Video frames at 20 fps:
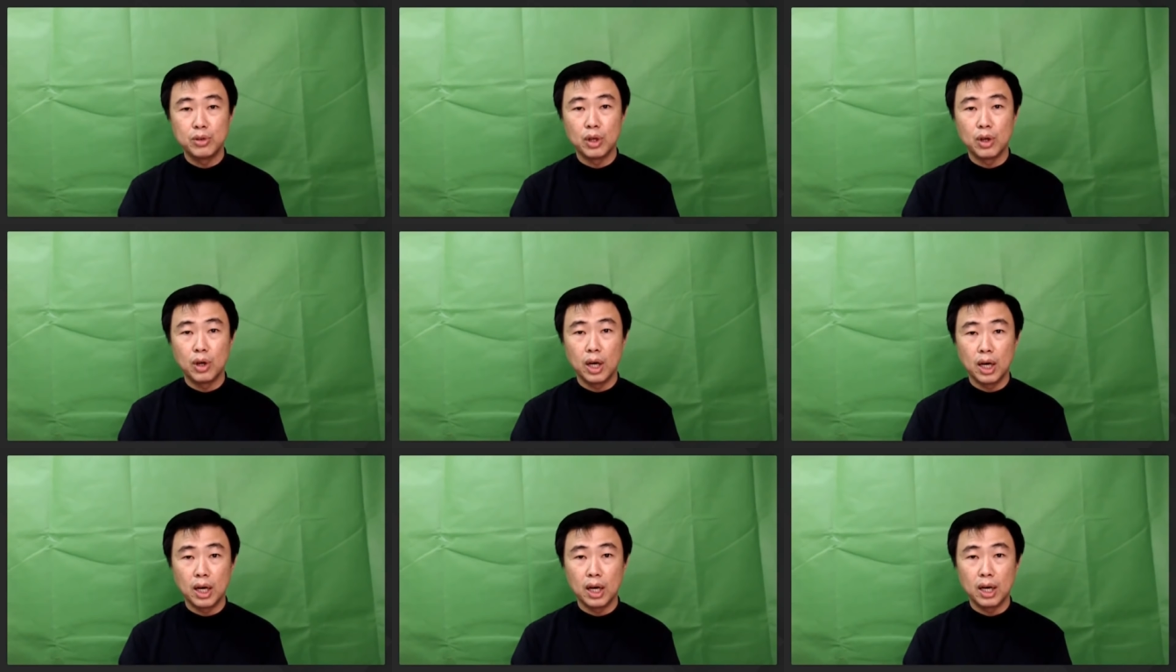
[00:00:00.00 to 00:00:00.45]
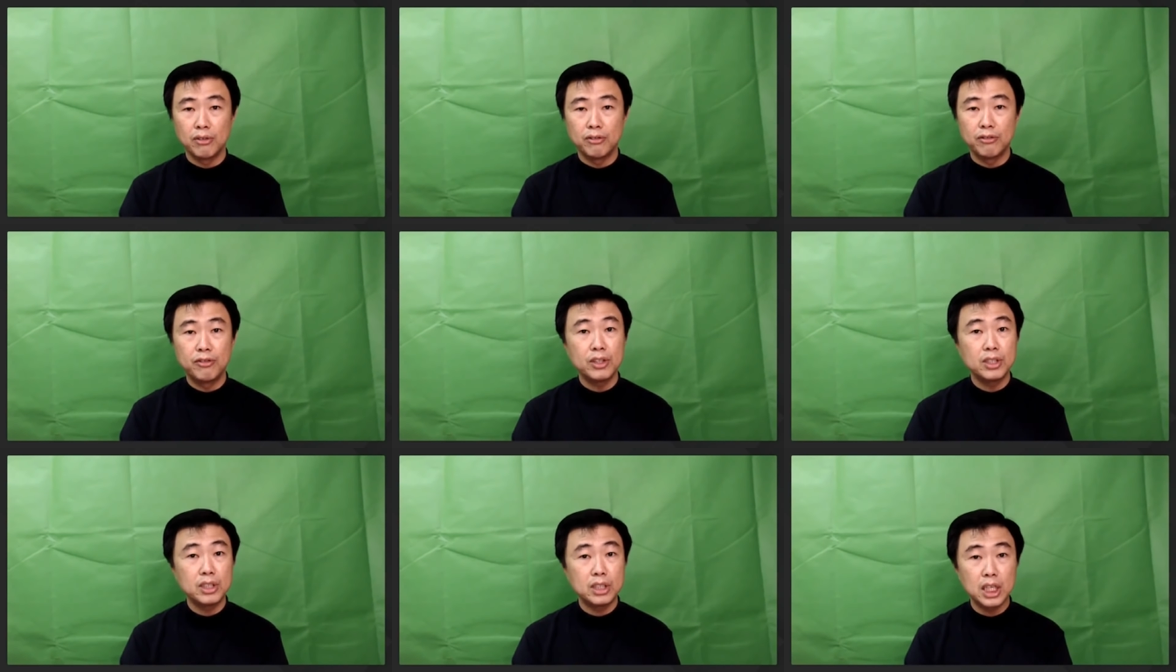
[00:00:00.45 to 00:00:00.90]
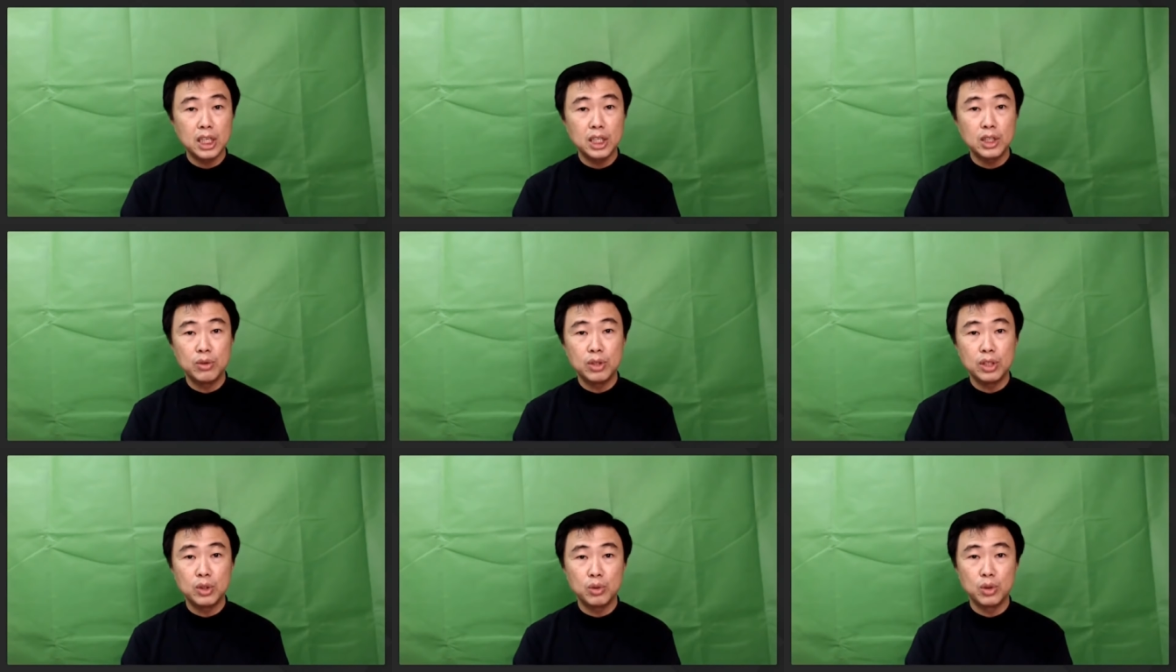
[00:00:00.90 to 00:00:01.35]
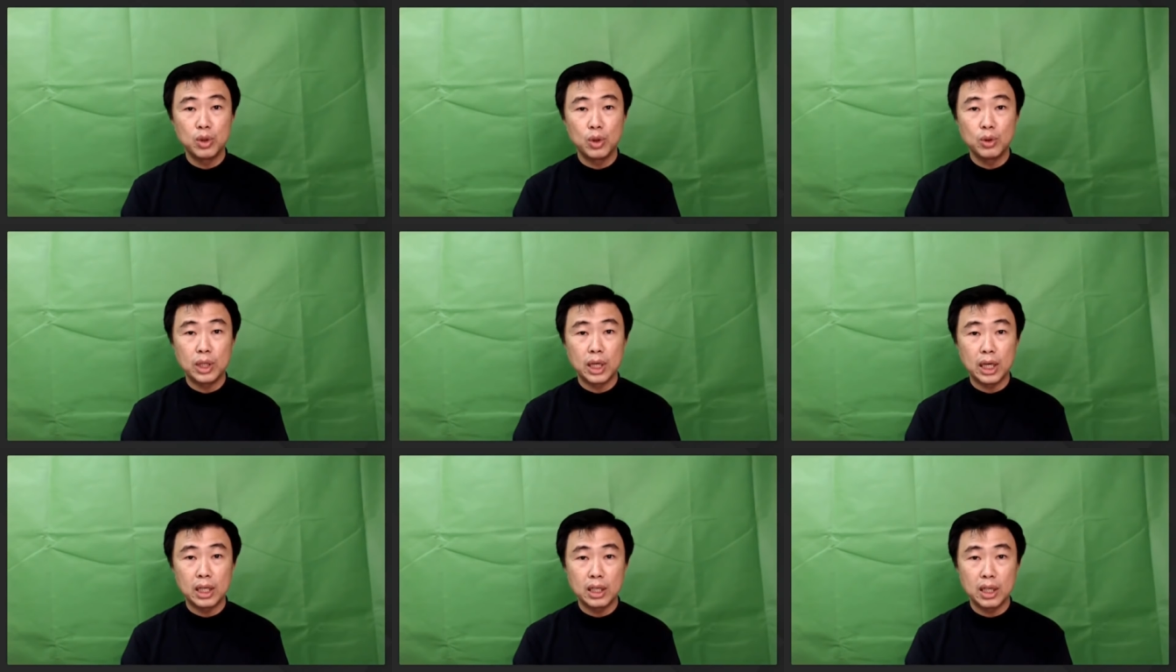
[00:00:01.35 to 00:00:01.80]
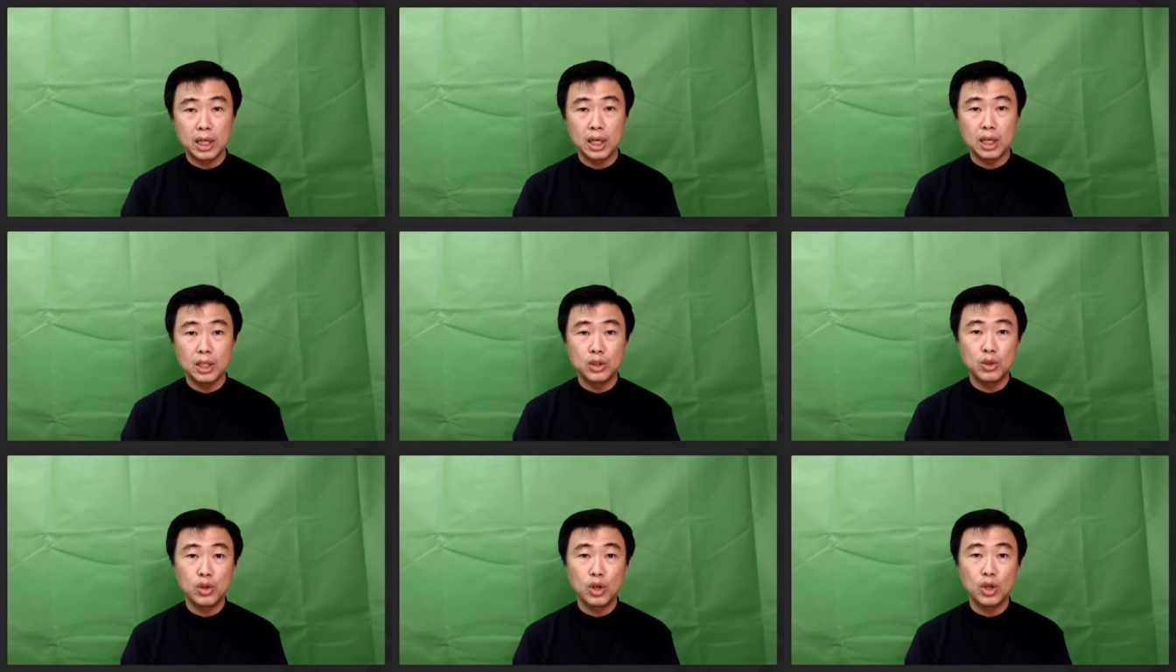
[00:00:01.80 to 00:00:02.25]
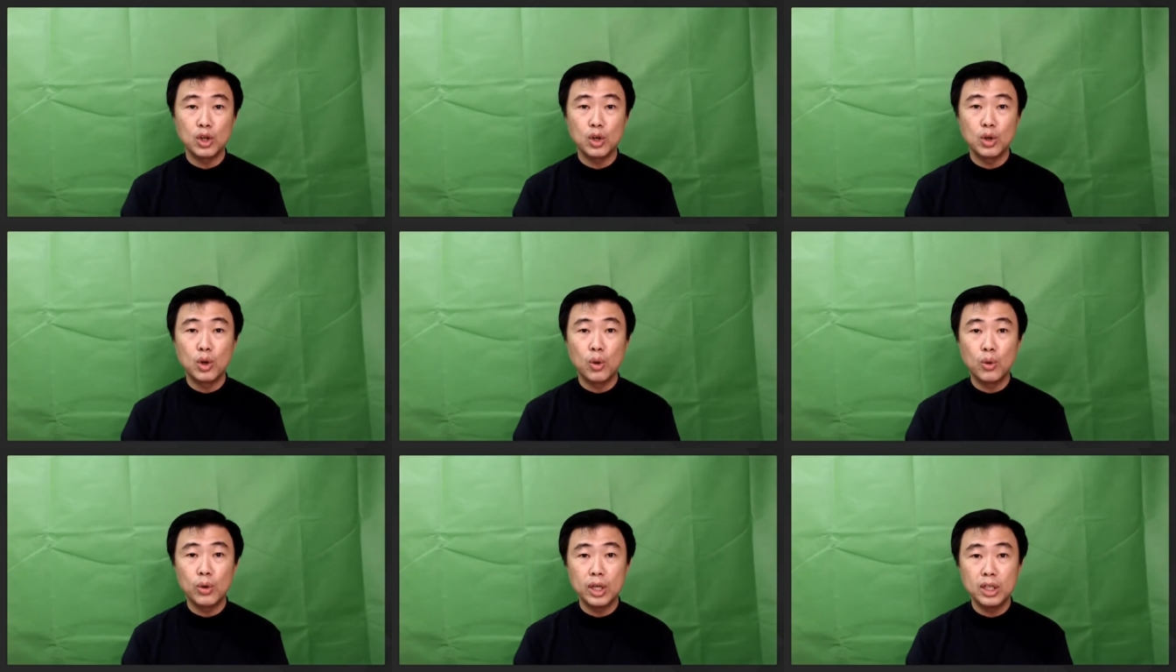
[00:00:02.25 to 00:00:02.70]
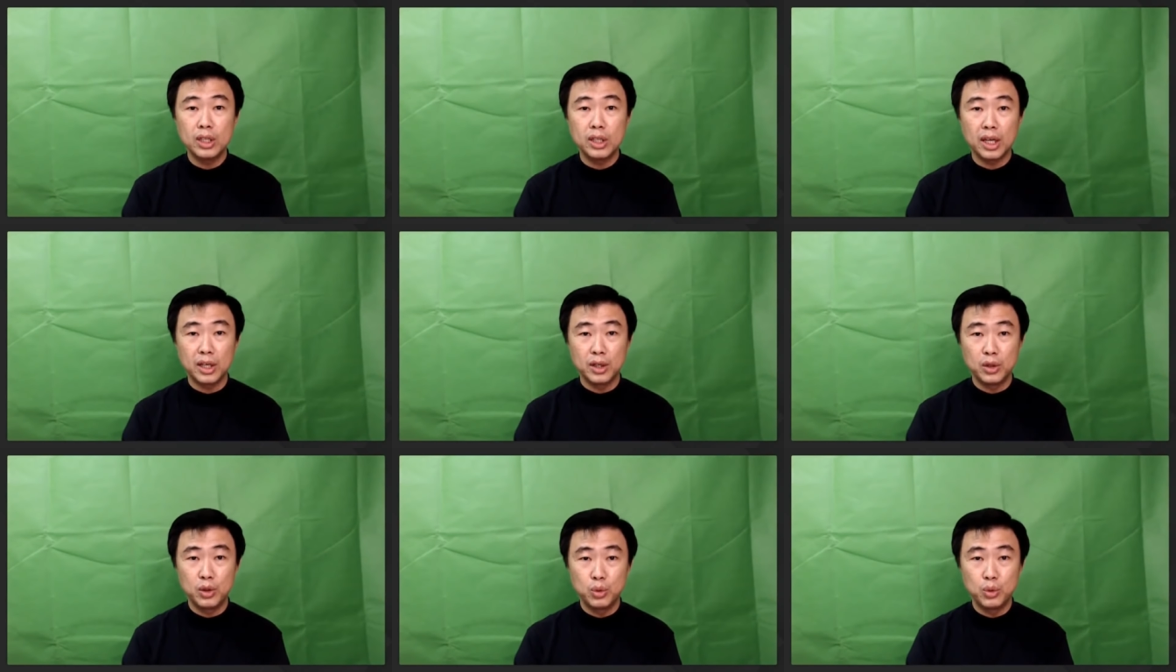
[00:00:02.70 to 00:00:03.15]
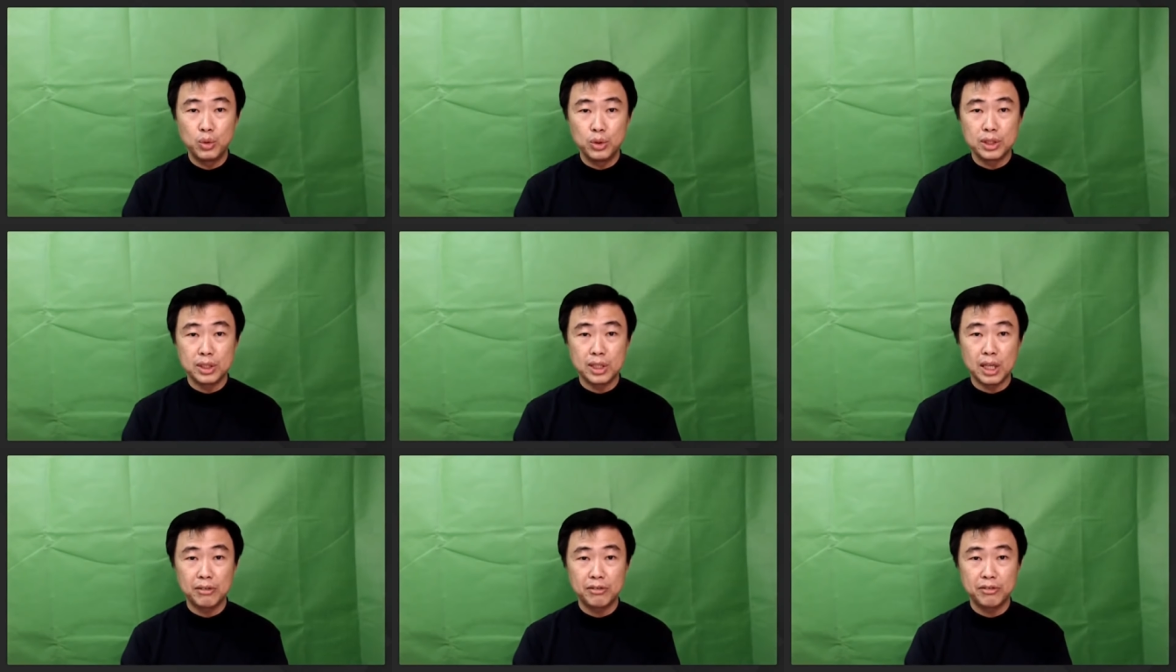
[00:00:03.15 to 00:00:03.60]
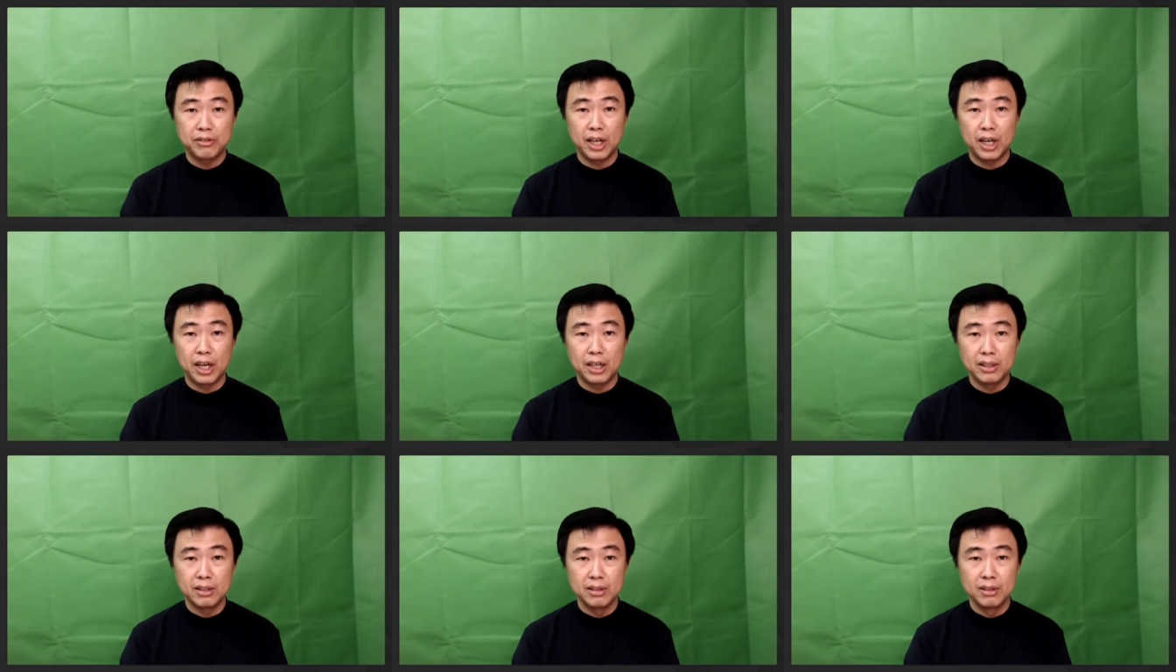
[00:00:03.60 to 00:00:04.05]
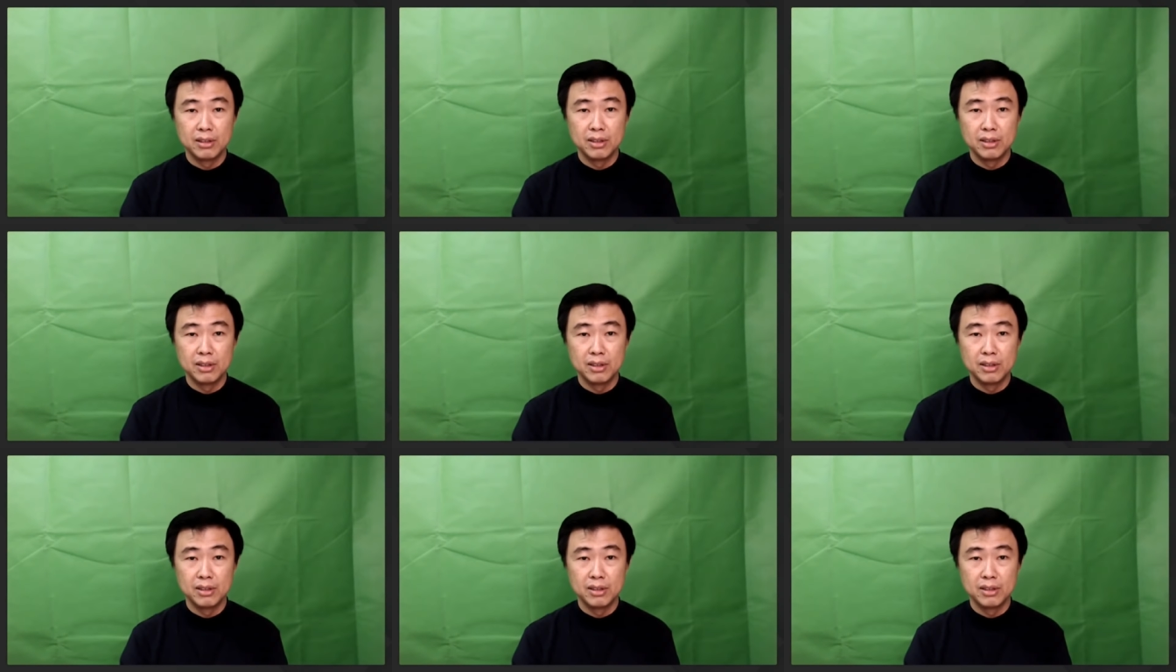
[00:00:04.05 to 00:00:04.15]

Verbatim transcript: You know, uh, first thing you need to know that uh, you're going to go in and do stuff that